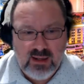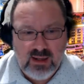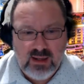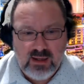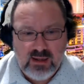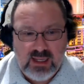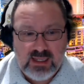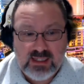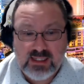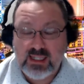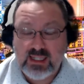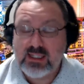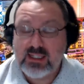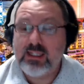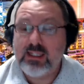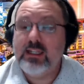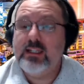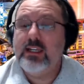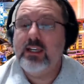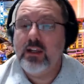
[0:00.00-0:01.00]

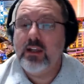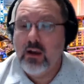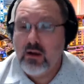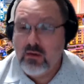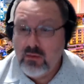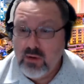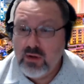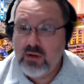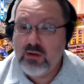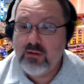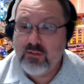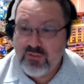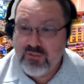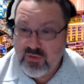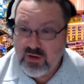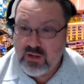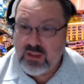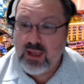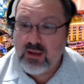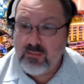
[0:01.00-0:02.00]
CTO
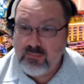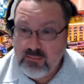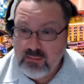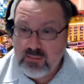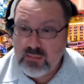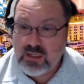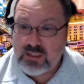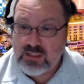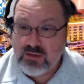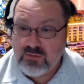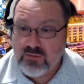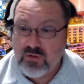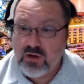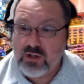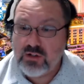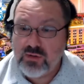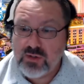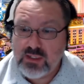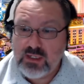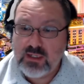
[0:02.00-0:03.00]
for them, as a
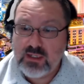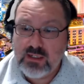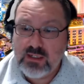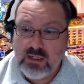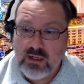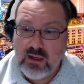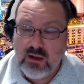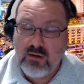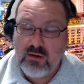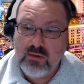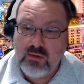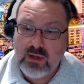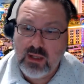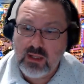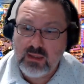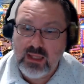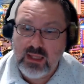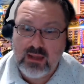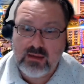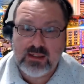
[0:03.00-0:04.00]
virtual CTO,
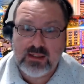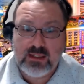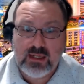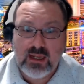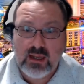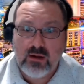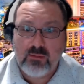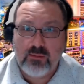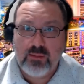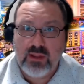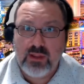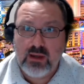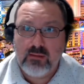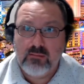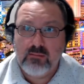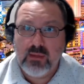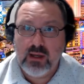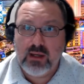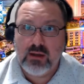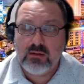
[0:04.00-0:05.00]
allows to help
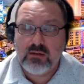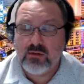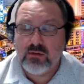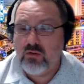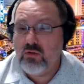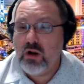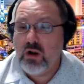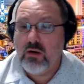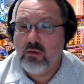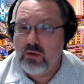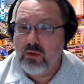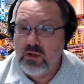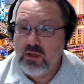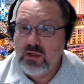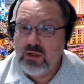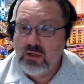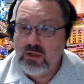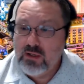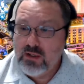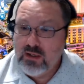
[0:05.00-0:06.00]
them grow.
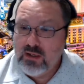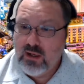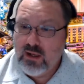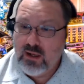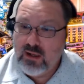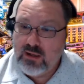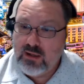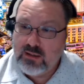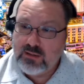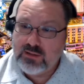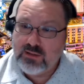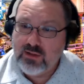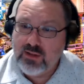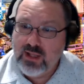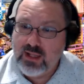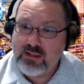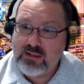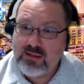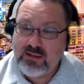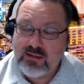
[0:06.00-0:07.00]
So
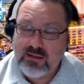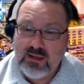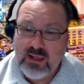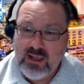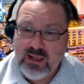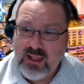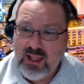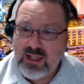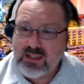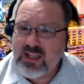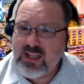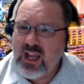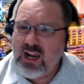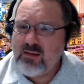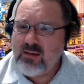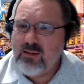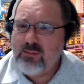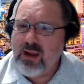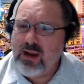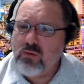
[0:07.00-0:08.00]
that's
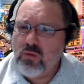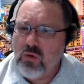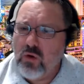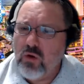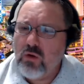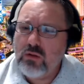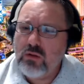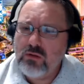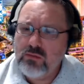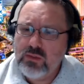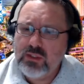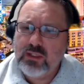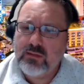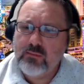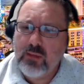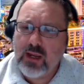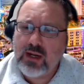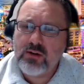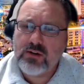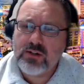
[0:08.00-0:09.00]
kind of my role
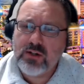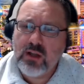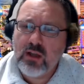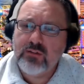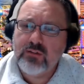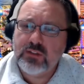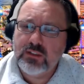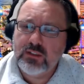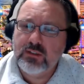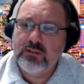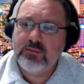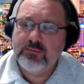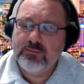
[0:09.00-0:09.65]
within Microsoft.